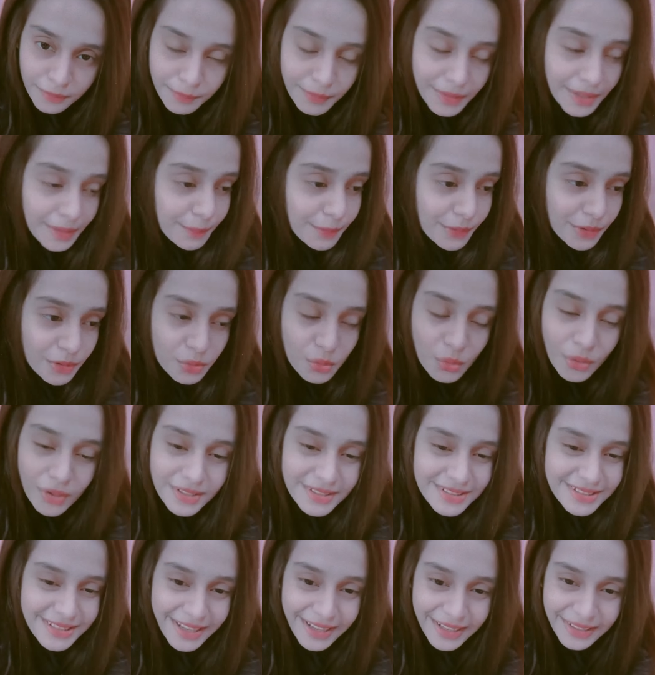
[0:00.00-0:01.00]
People who
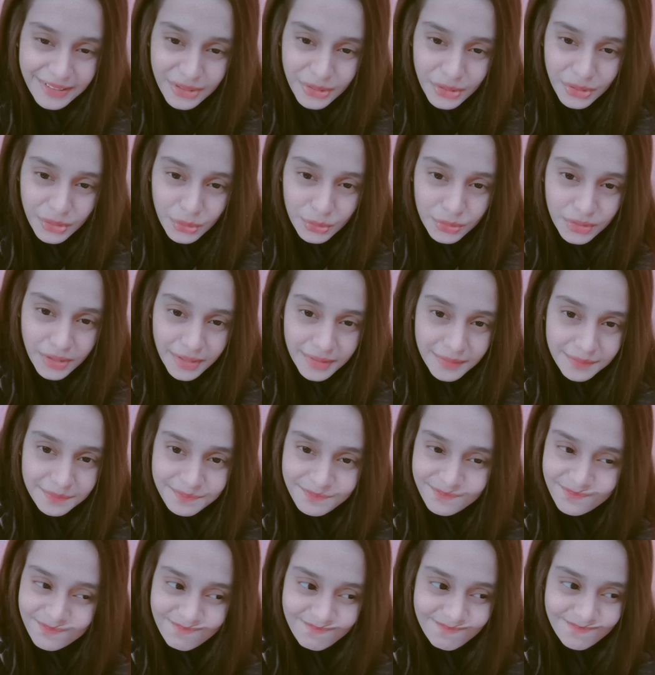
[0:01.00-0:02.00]
are saying to you that
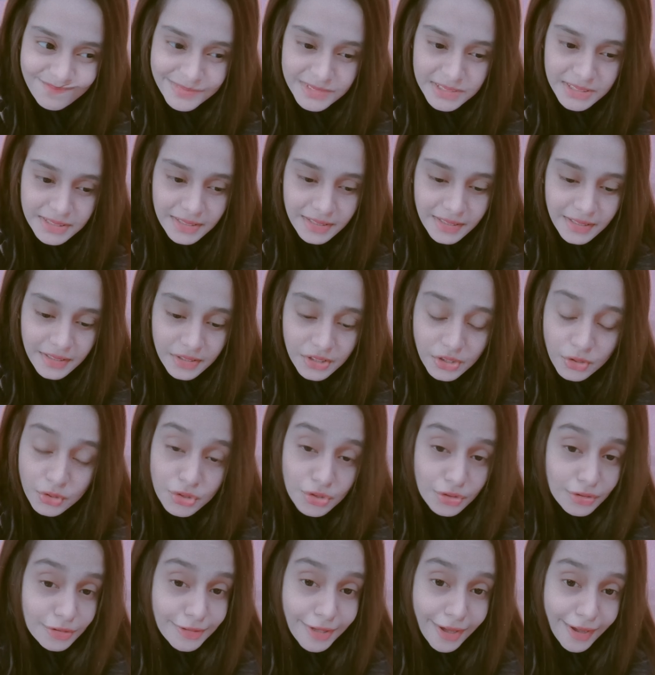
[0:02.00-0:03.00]
you
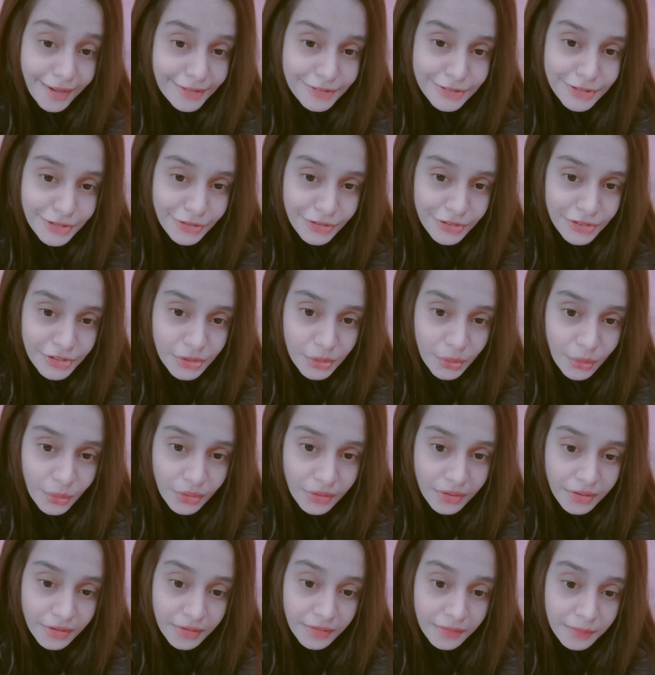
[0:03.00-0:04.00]
should not turn
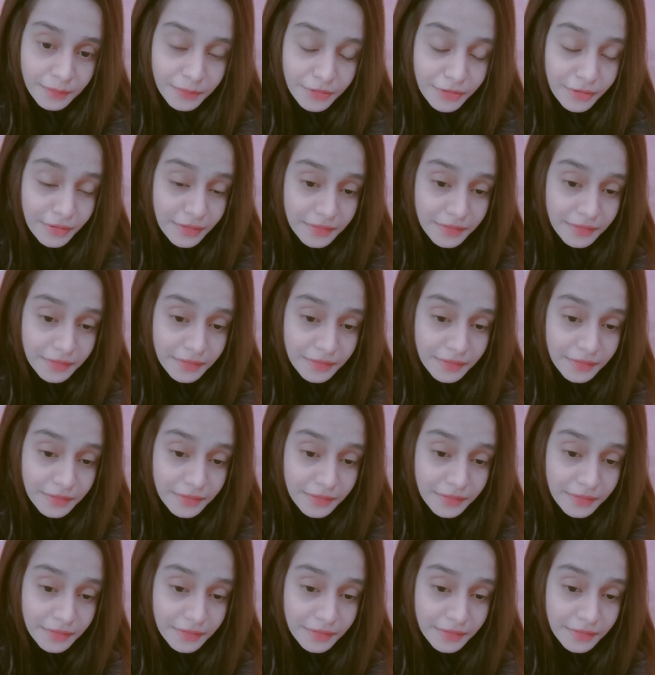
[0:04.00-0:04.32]
your